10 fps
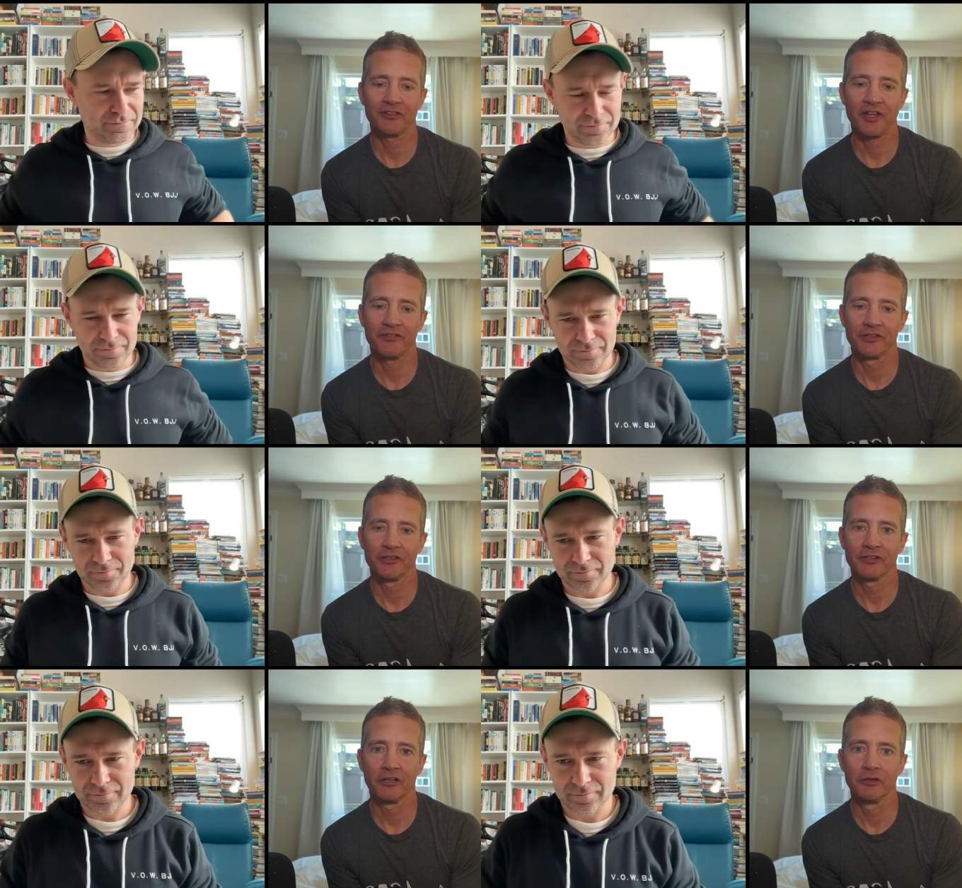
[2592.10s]

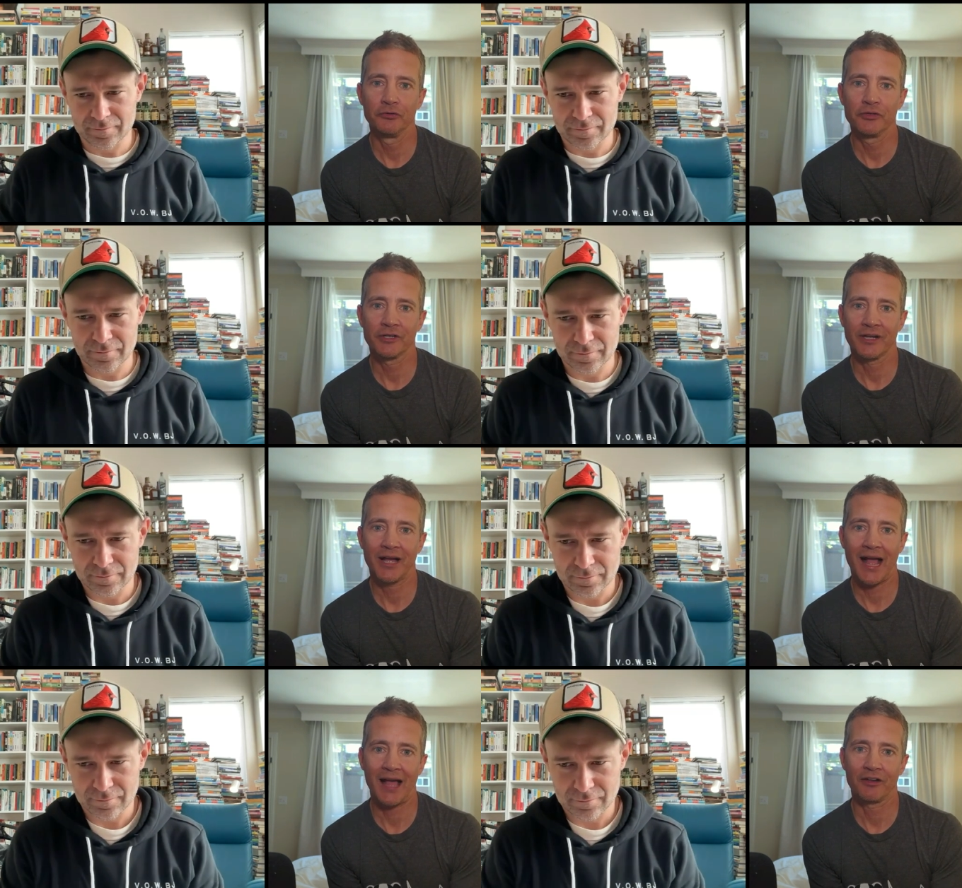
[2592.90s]

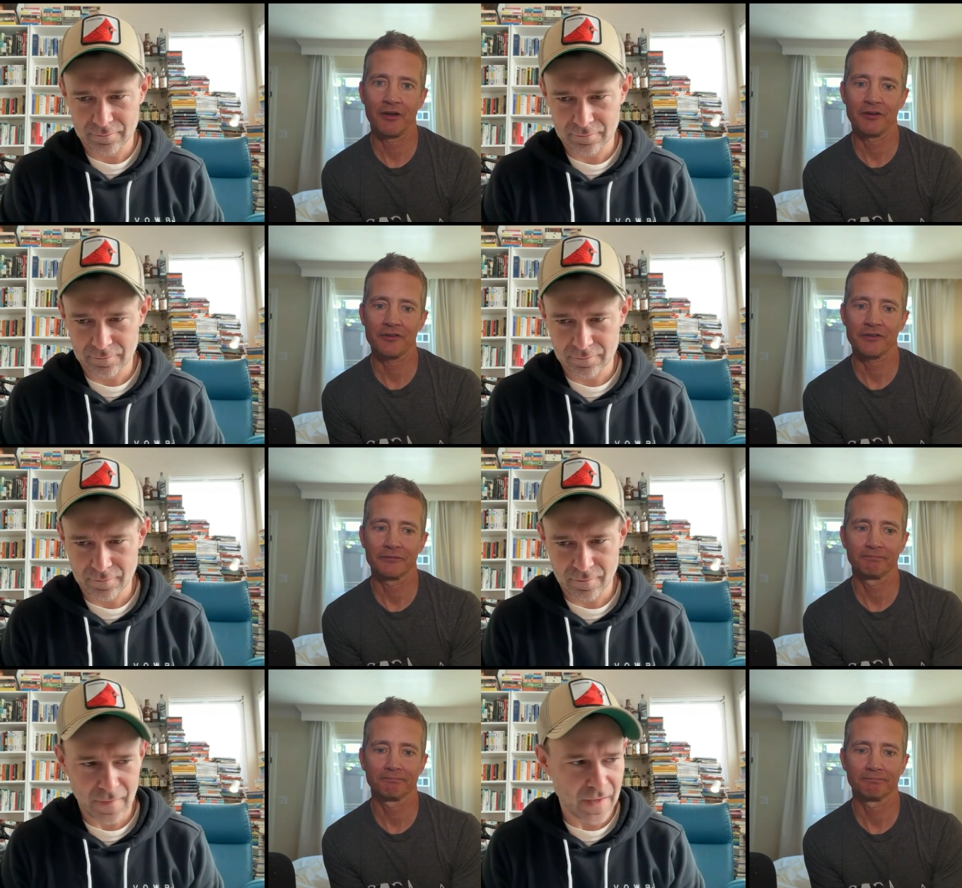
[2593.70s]
Speaker 1: 7LukeHallard.
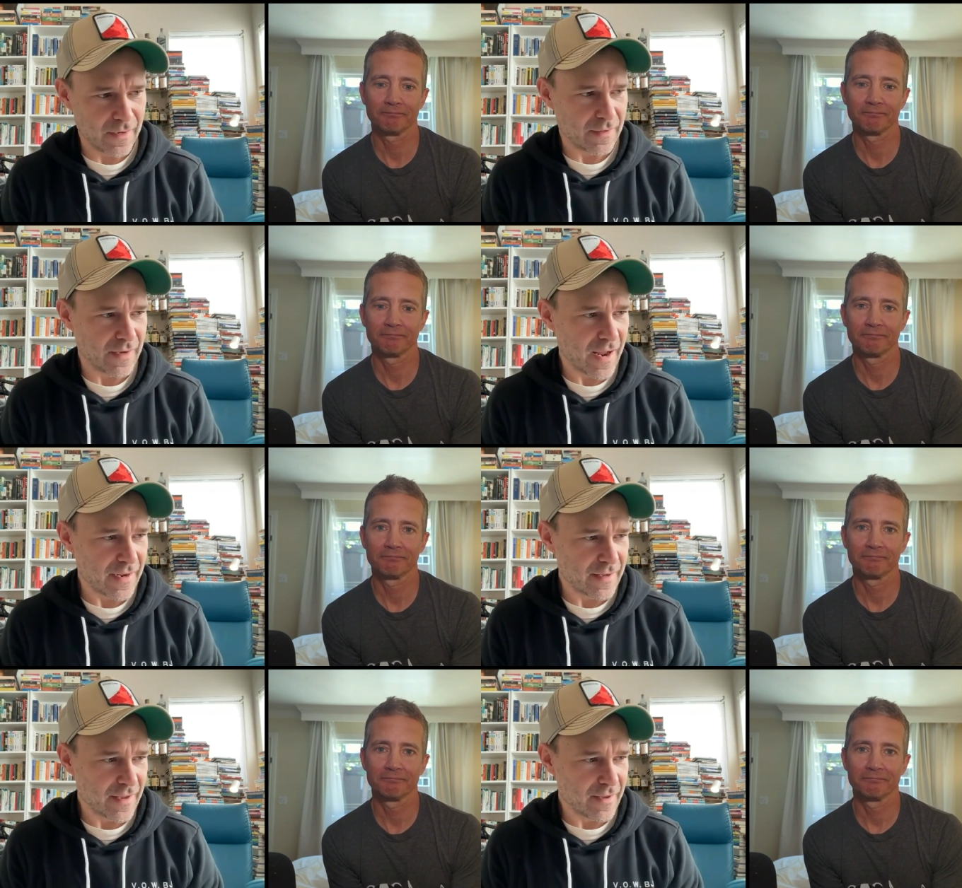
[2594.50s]
Speaker 2: And
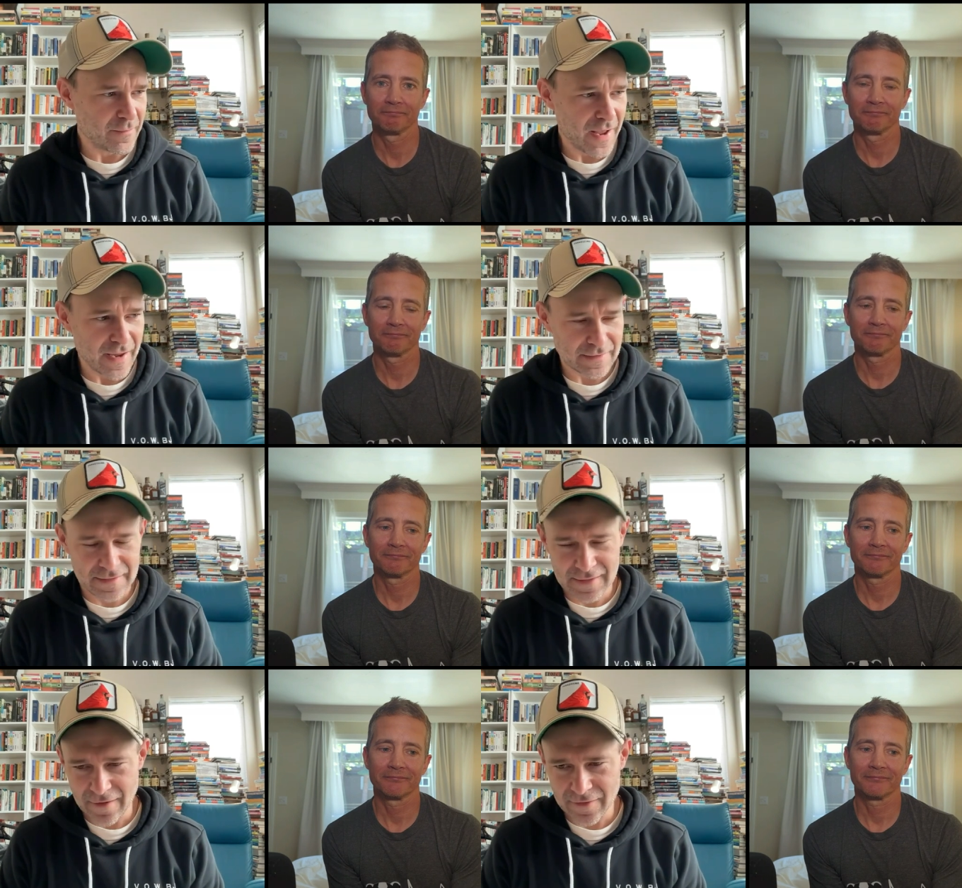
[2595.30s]
I am at
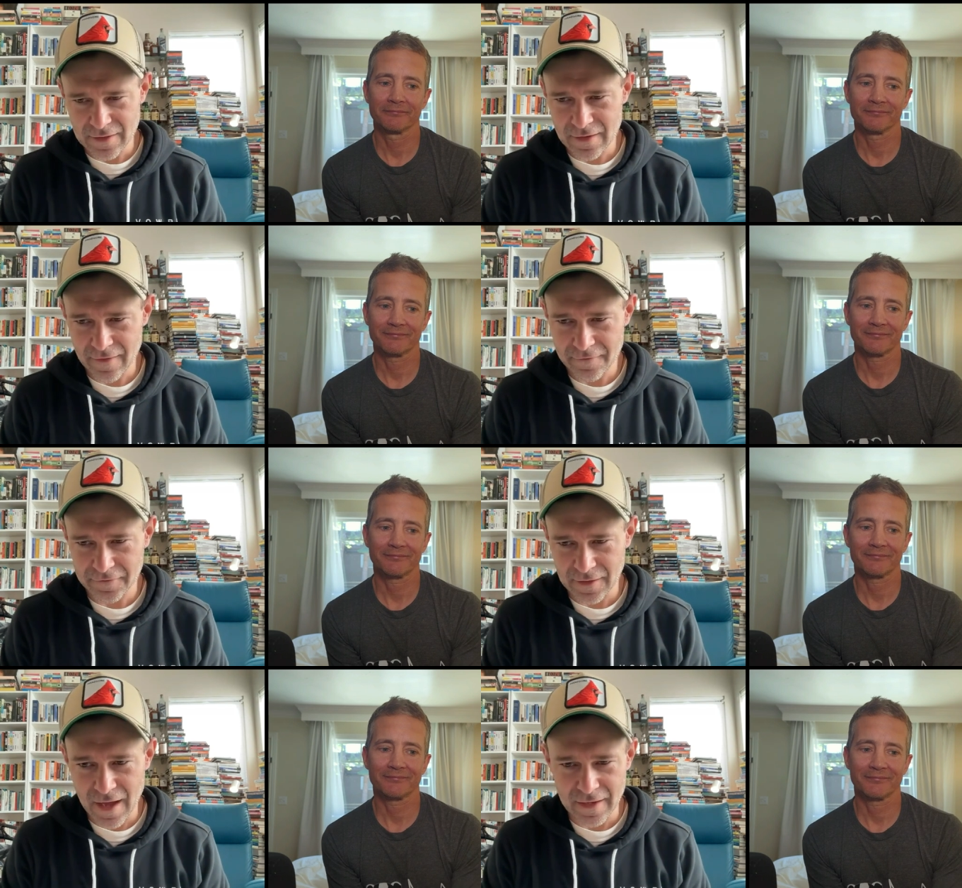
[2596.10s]

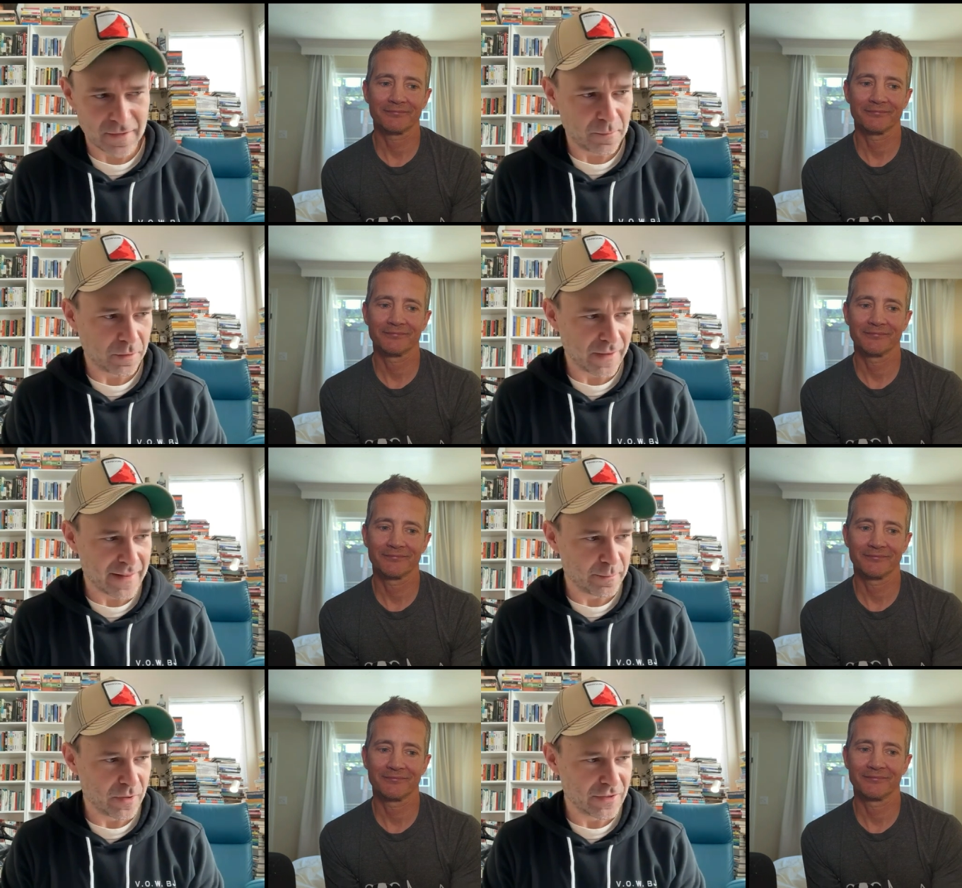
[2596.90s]

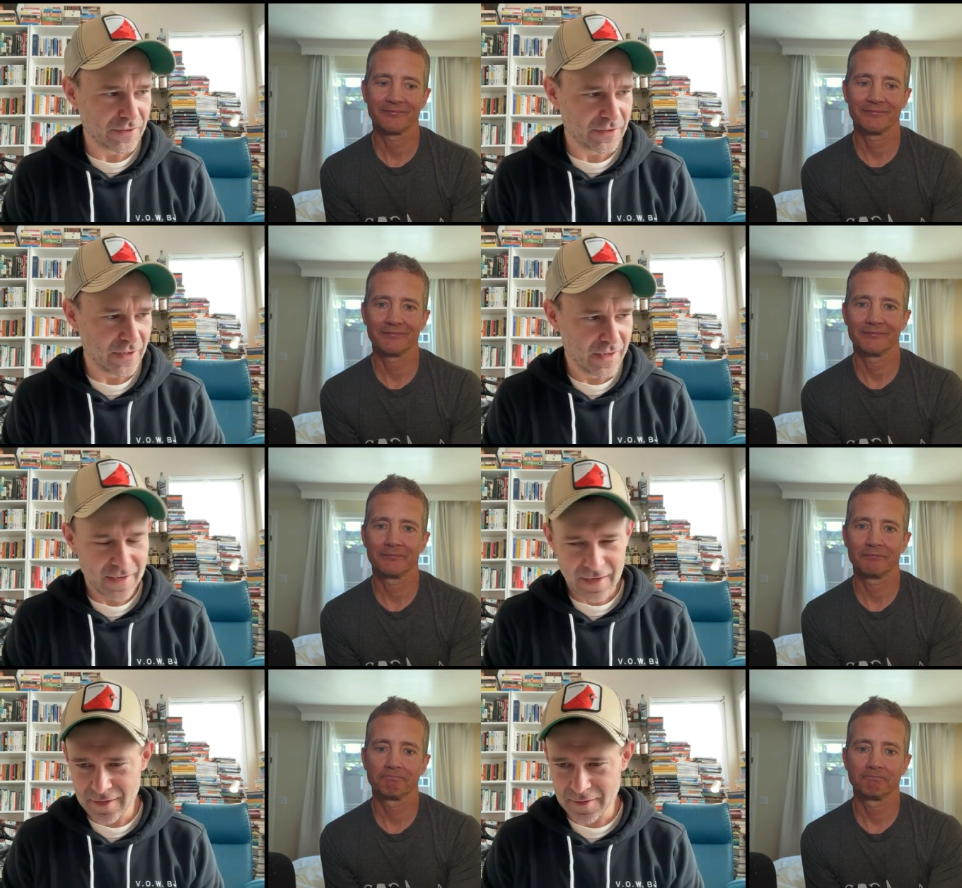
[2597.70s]
7FlyingPlatypus.
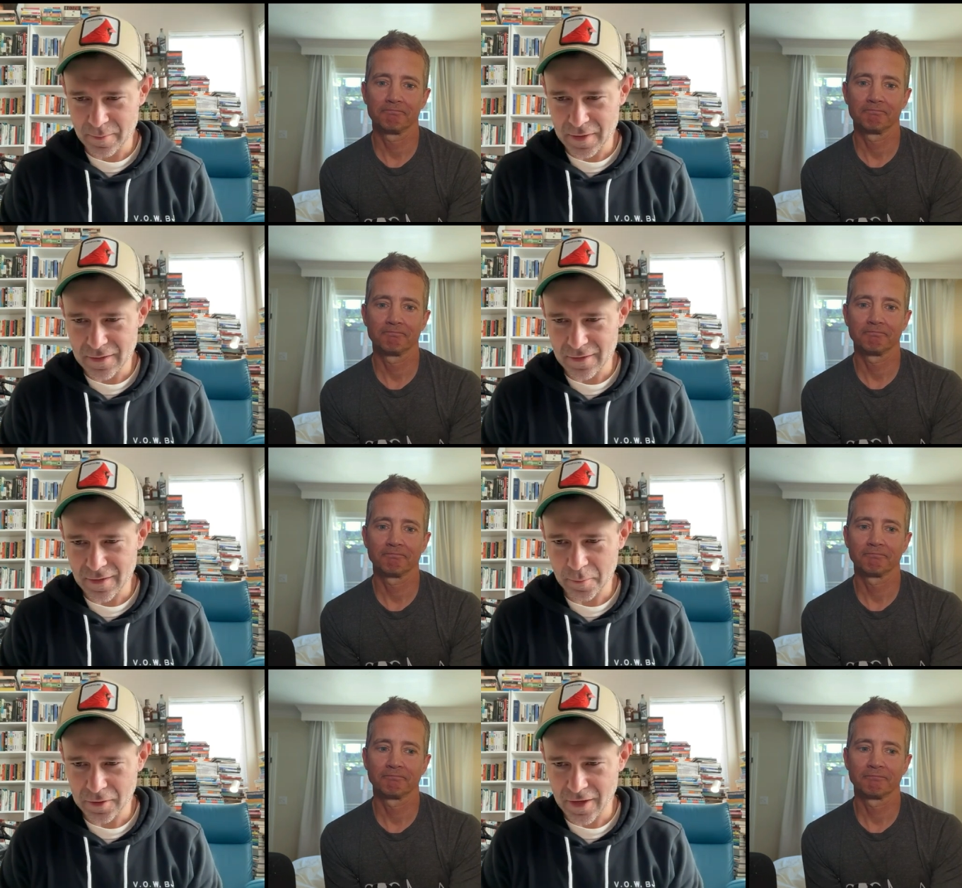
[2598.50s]
It's been
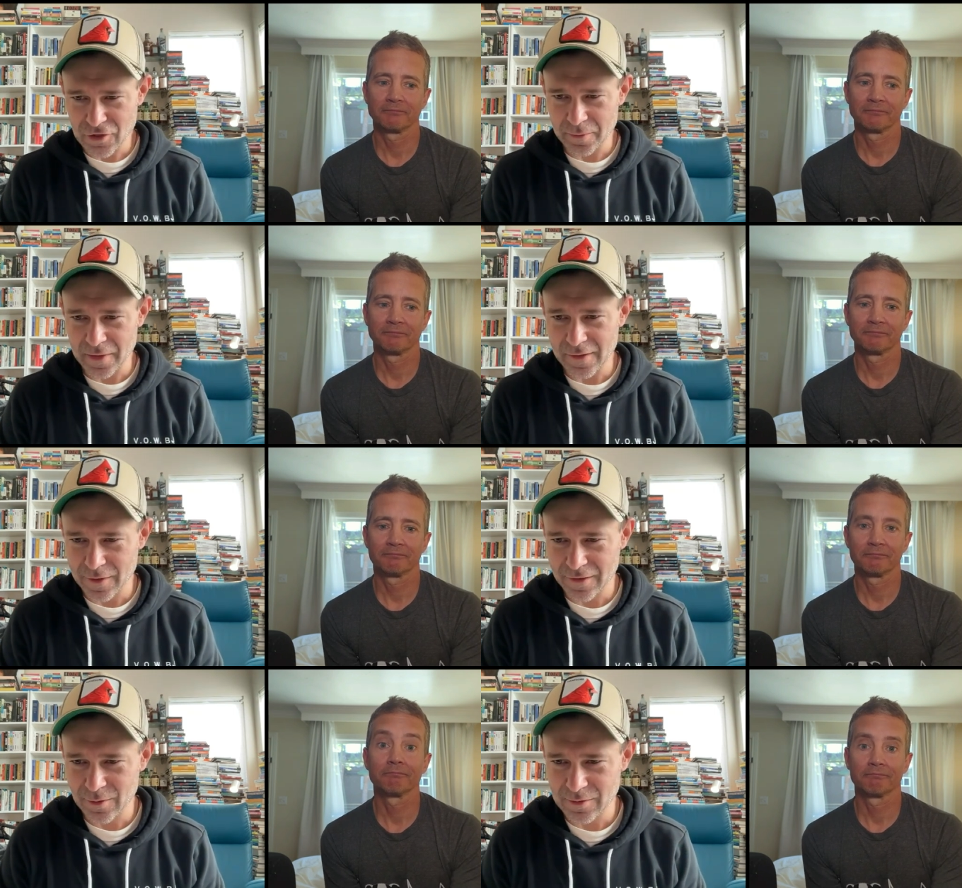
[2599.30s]
a pleasure being with you